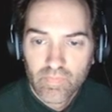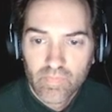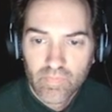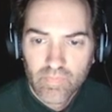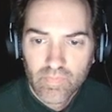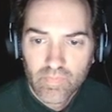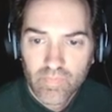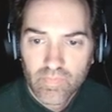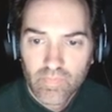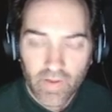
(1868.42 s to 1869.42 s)

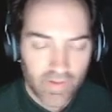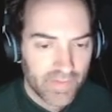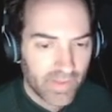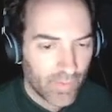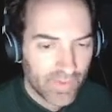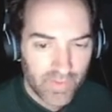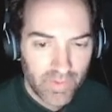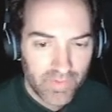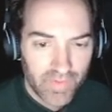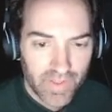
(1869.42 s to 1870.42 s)
Oh, I was like, where's the
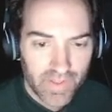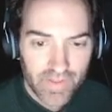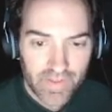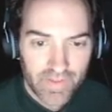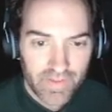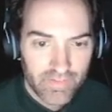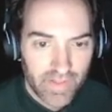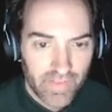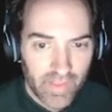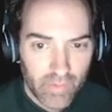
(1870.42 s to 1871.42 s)
music?
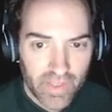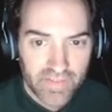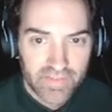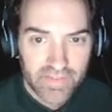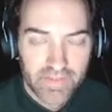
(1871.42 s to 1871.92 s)
Finally it plays.